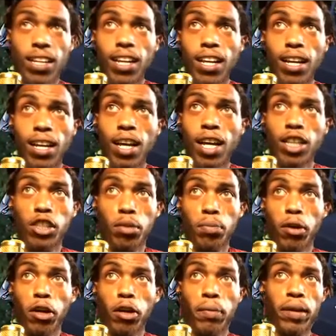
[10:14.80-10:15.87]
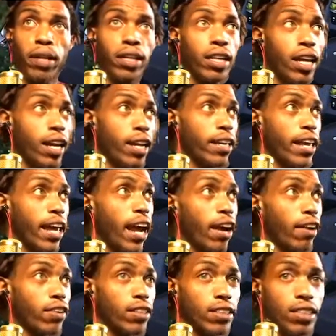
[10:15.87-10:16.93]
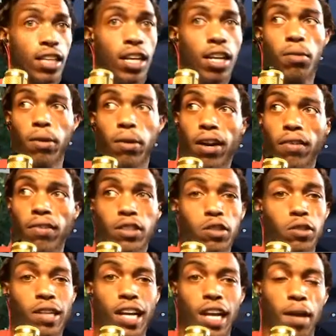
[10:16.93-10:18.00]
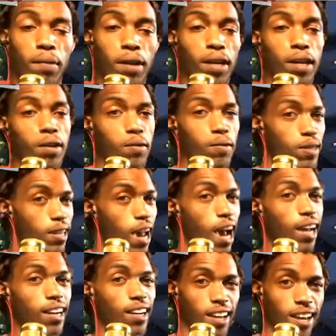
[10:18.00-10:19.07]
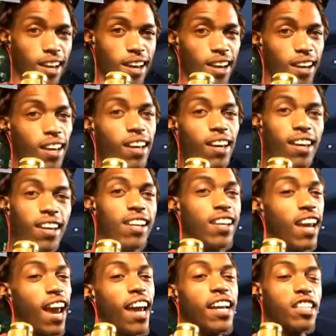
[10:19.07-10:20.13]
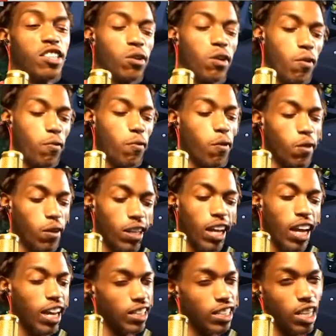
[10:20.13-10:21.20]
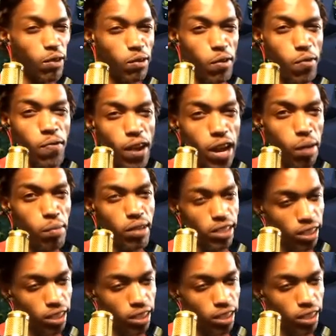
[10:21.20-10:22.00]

suburban, Karens, whatever you name it. We got it here. EA 24 can't tell we famous.